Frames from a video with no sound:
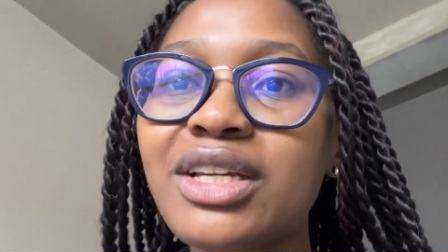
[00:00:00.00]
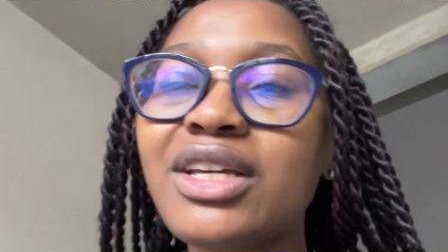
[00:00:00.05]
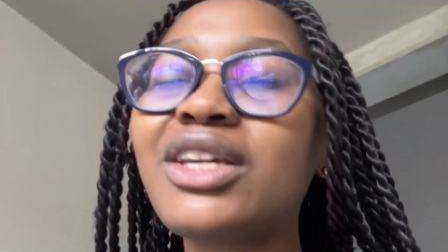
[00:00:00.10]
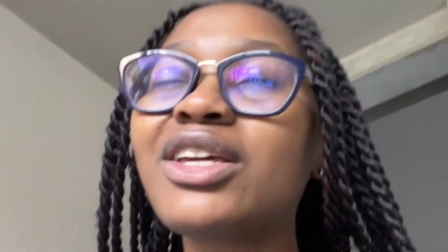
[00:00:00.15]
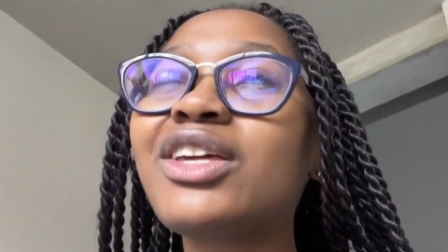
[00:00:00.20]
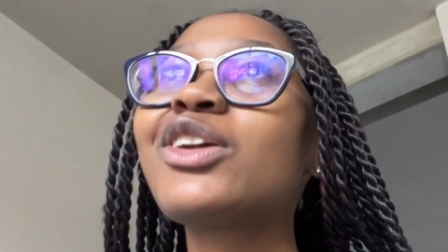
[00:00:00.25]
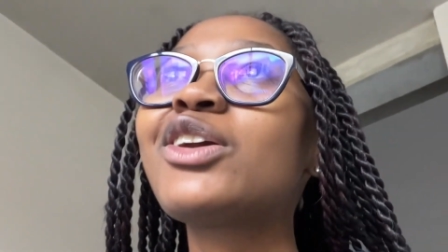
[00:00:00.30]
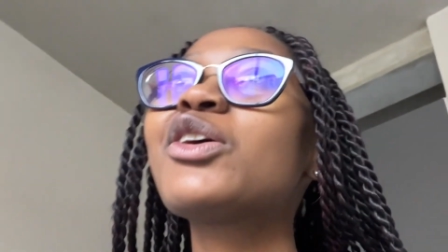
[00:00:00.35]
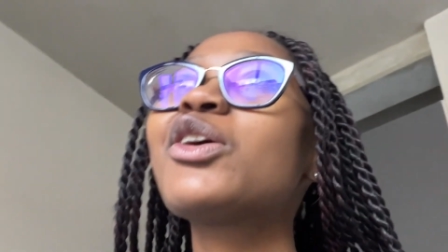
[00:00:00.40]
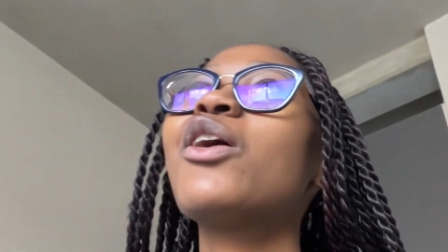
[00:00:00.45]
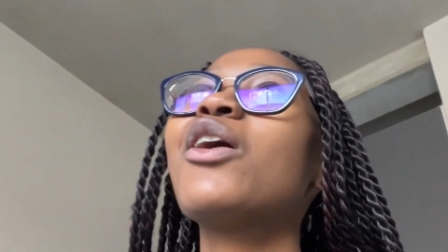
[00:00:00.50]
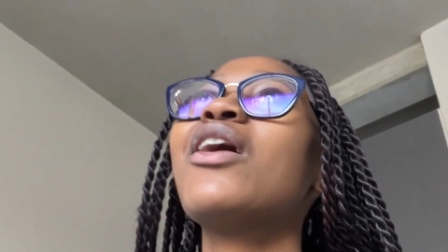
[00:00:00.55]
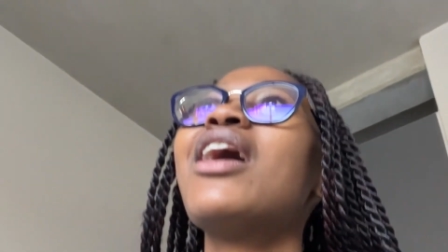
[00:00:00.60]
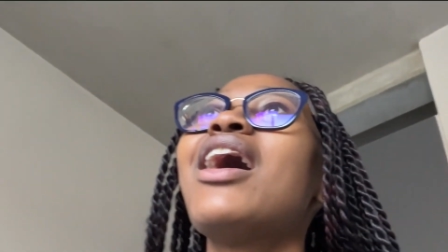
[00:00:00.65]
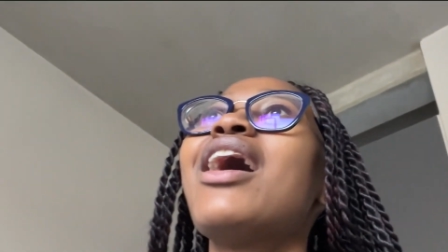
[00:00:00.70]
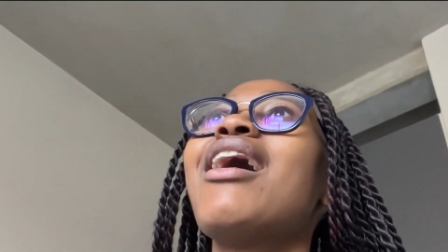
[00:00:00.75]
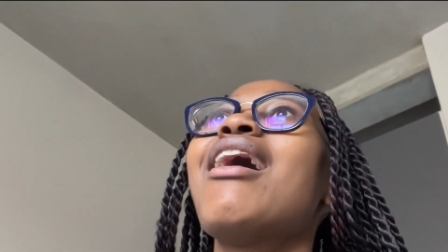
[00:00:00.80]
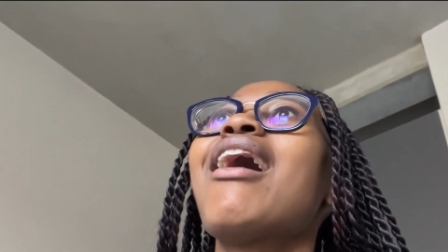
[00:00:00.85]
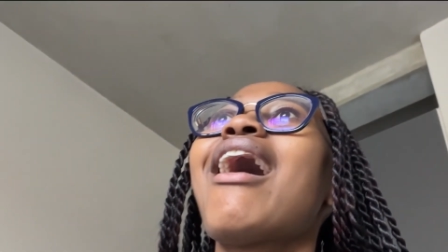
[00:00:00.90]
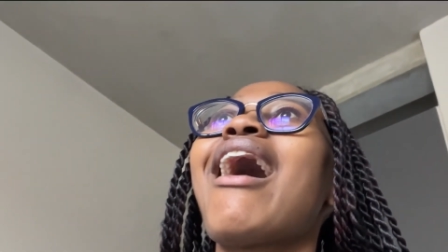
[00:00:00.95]
Yo,
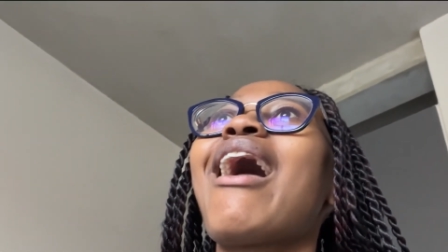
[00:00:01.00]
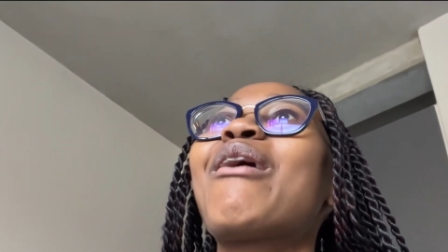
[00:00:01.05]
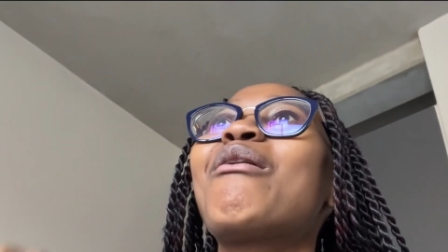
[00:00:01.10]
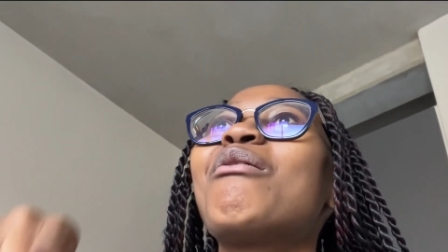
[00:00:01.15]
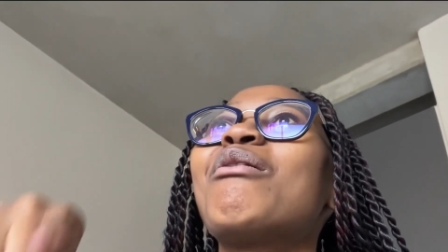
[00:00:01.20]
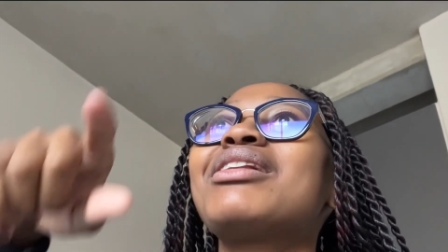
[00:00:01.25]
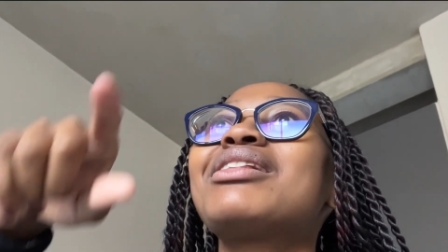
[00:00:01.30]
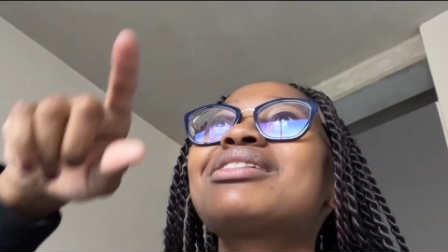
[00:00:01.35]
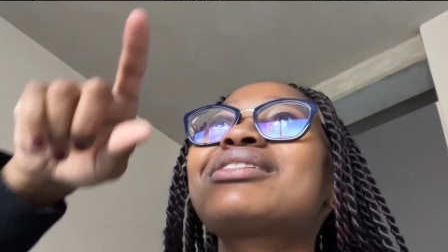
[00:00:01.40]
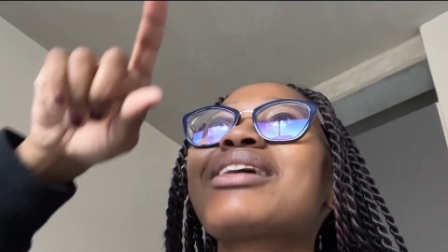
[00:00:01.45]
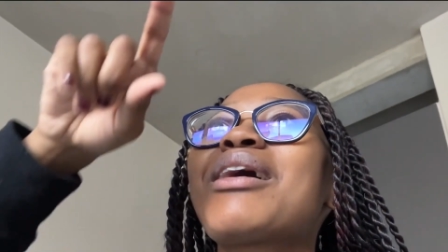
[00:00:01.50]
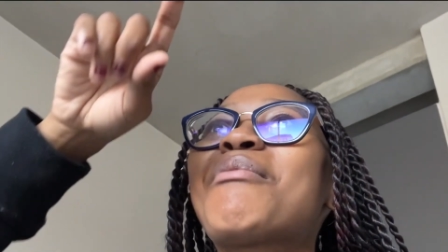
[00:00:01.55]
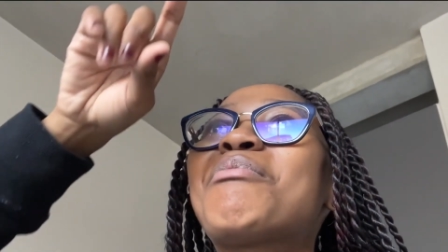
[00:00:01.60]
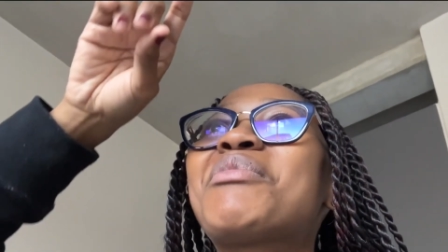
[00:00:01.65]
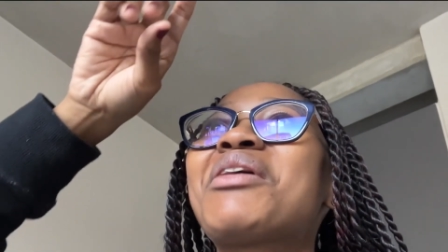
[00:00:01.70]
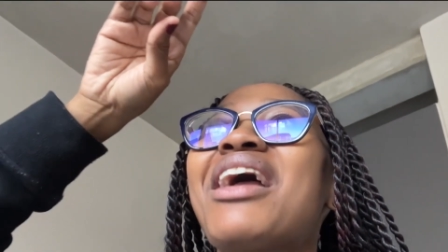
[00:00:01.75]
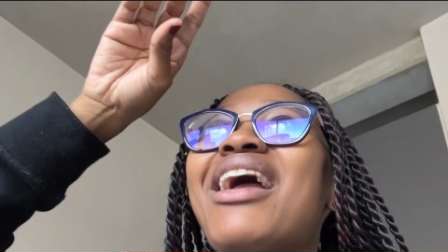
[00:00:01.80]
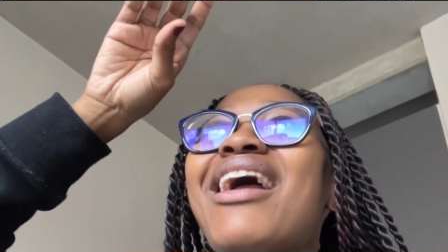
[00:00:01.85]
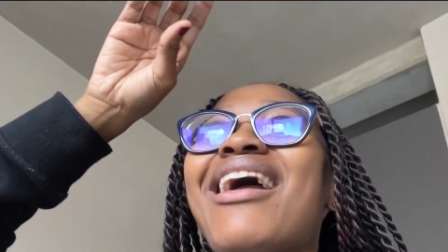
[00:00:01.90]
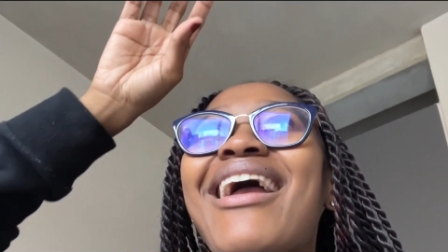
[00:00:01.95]
I went up
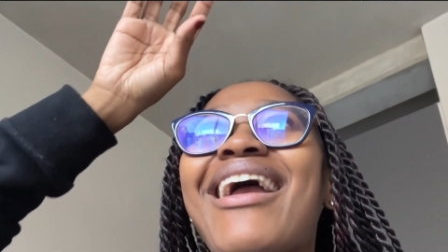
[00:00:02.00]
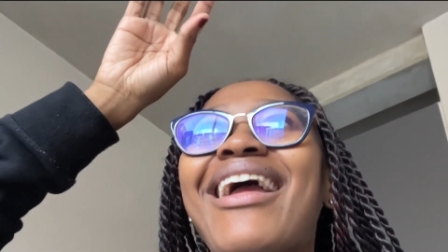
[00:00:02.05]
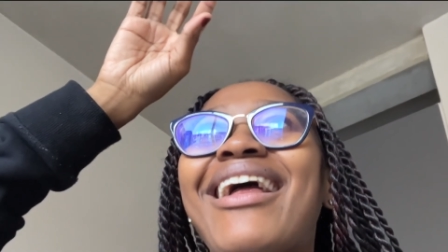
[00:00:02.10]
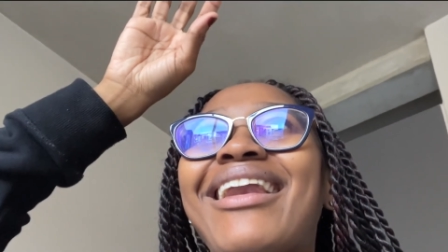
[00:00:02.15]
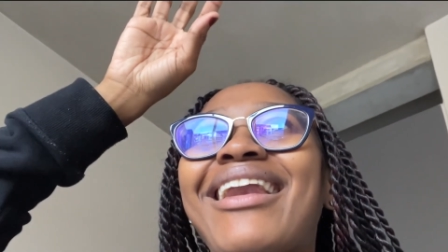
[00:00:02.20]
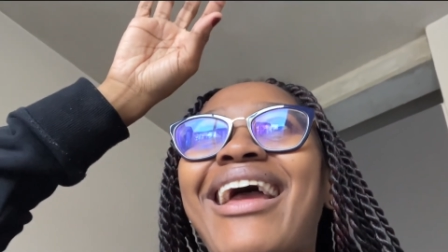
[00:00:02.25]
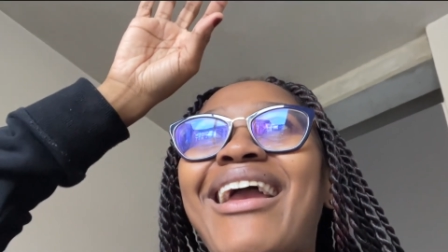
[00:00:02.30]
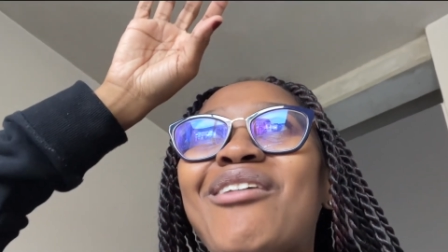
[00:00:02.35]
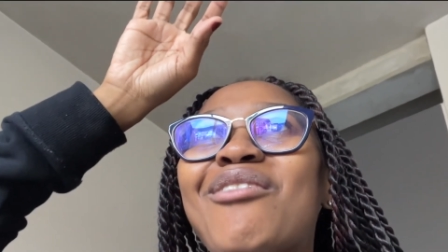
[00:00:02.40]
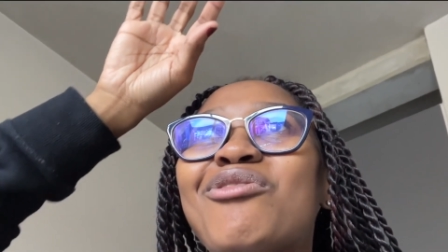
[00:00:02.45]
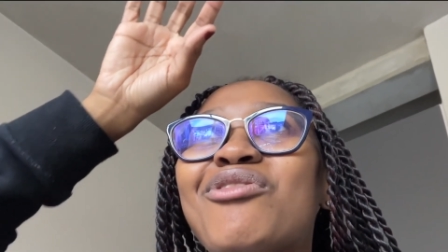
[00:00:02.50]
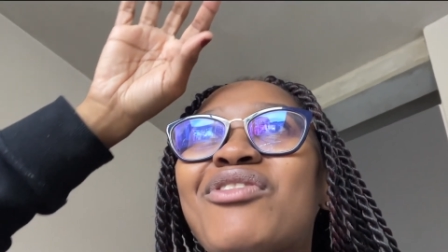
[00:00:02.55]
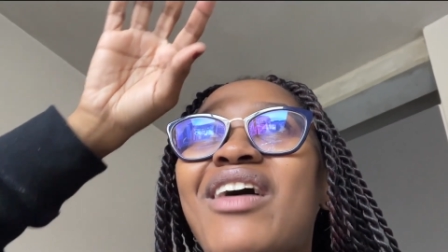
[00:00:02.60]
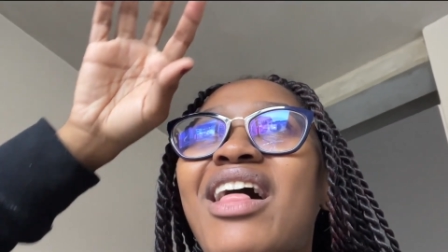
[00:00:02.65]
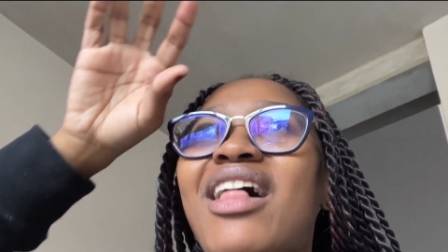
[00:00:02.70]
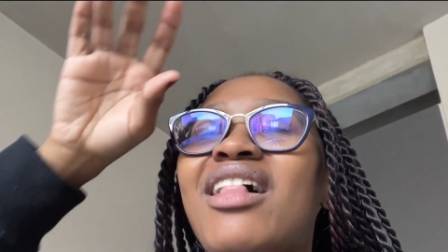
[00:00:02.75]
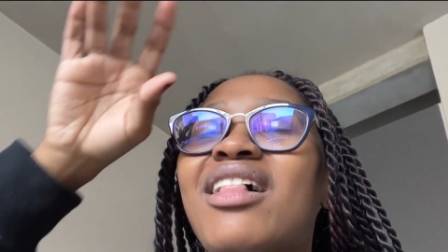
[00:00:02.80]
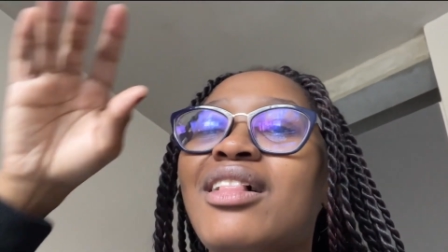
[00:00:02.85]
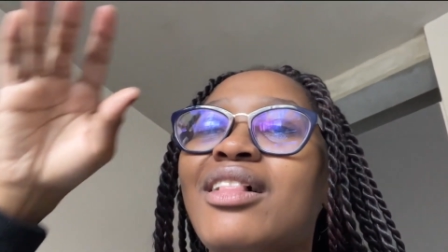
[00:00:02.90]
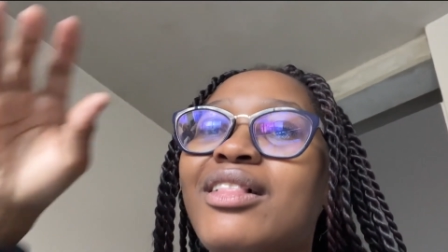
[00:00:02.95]
and I
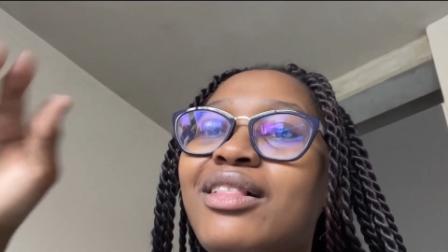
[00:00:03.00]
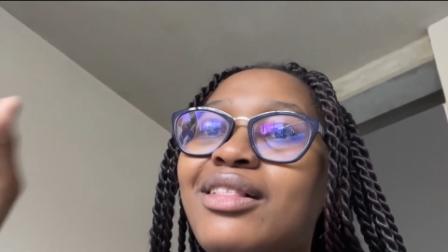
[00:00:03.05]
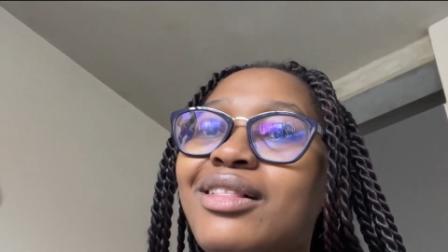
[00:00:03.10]
fell.